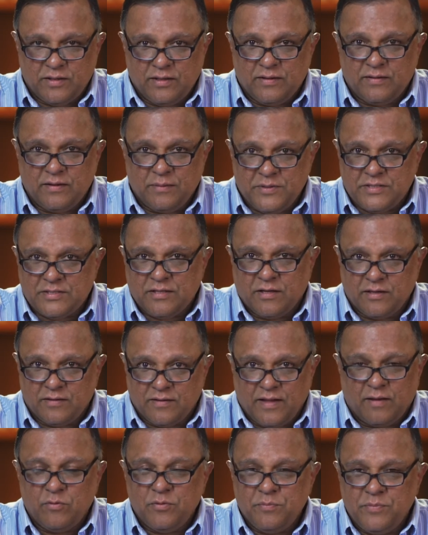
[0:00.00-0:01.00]
And let me tell you,
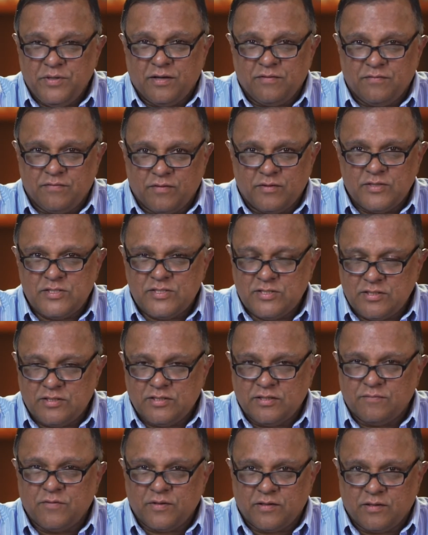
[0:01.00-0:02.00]
that would be a very
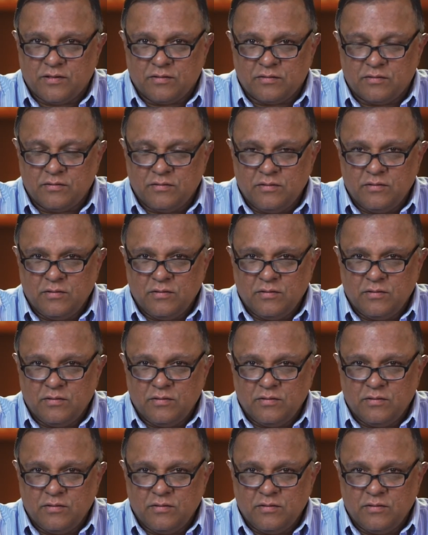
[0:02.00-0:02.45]
significant